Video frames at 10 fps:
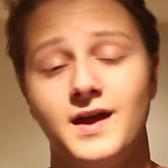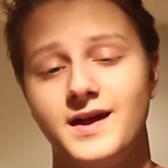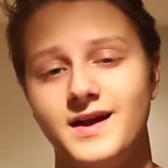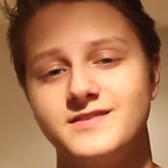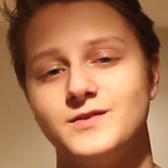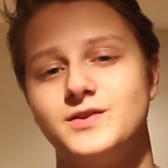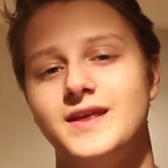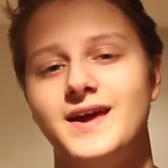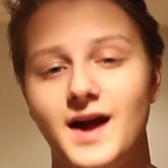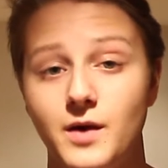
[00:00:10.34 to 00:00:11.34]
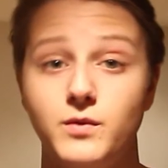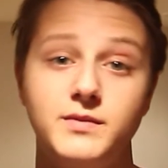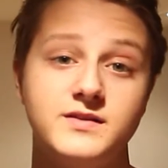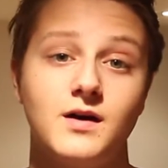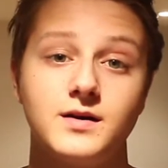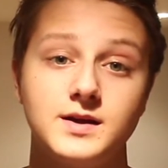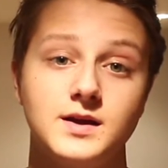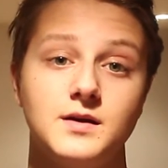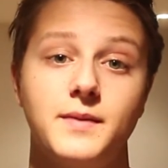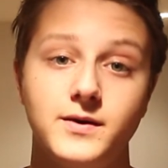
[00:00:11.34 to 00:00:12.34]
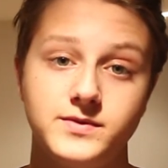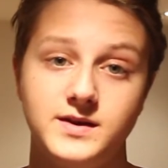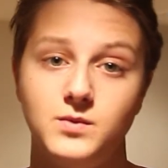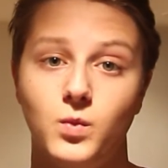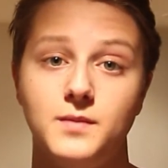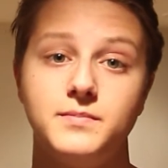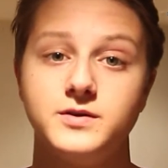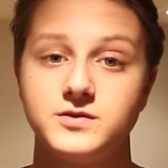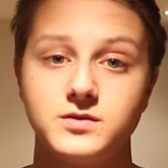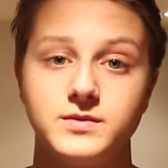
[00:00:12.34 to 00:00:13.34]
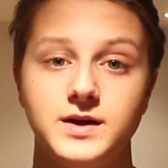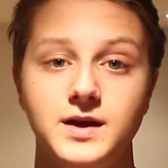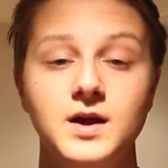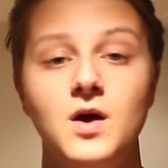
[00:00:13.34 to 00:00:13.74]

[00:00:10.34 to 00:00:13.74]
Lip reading: Hey guys, so today I will be talking about the Oneplus 3.